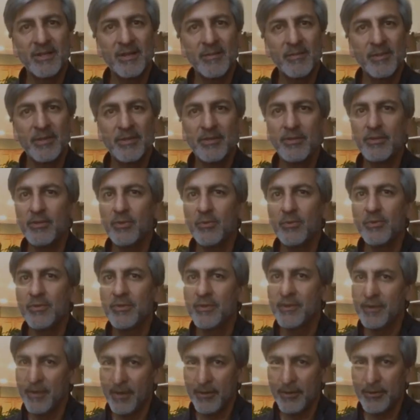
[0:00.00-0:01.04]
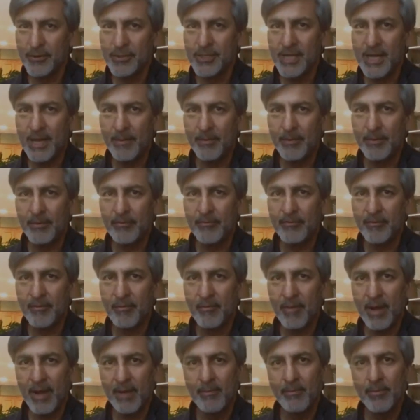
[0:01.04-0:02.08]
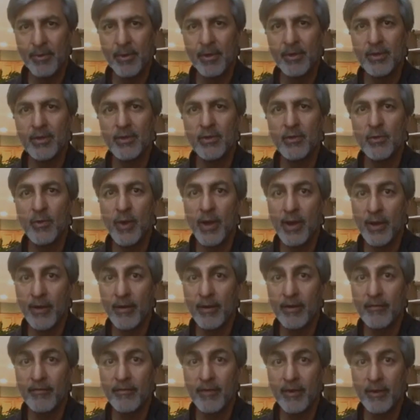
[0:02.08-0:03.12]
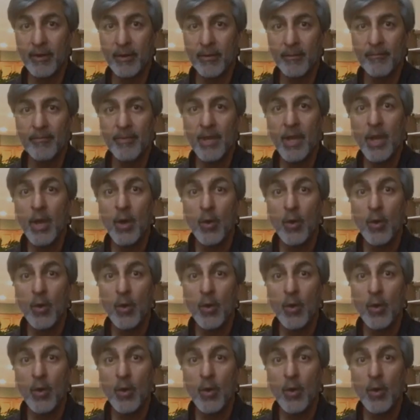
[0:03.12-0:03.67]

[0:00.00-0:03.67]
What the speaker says: coming to you with another chapter from my book, Quaere Verum,